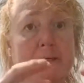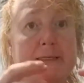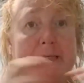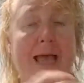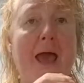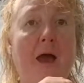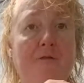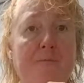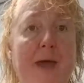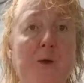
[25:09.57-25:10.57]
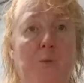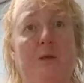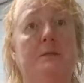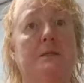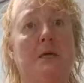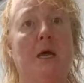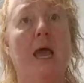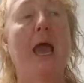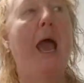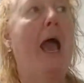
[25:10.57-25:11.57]
set of metal ones.
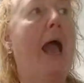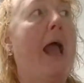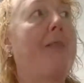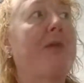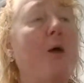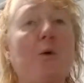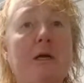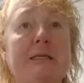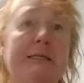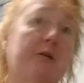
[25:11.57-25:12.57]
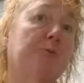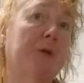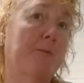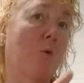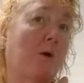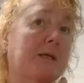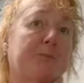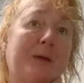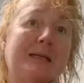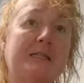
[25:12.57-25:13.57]
and they were considerably more
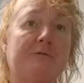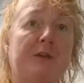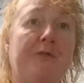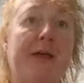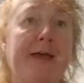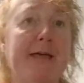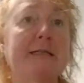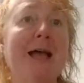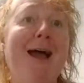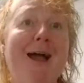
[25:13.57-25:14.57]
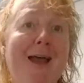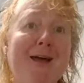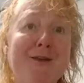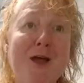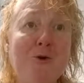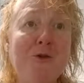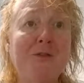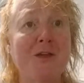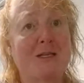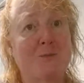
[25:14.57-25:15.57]
expensive than these. And I know
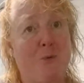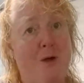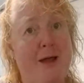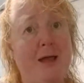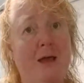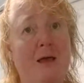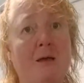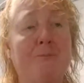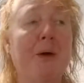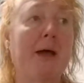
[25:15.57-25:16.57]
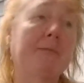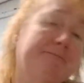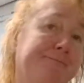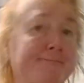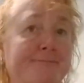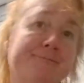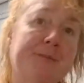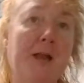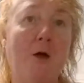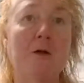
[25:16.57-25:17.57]
that these break, but
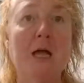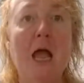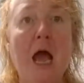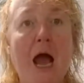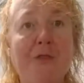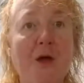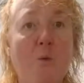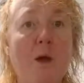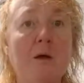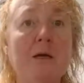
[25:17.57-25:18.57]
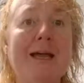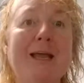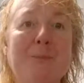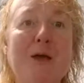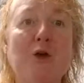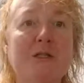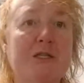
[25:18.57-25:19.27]
you know, I thought, well, it'd be a good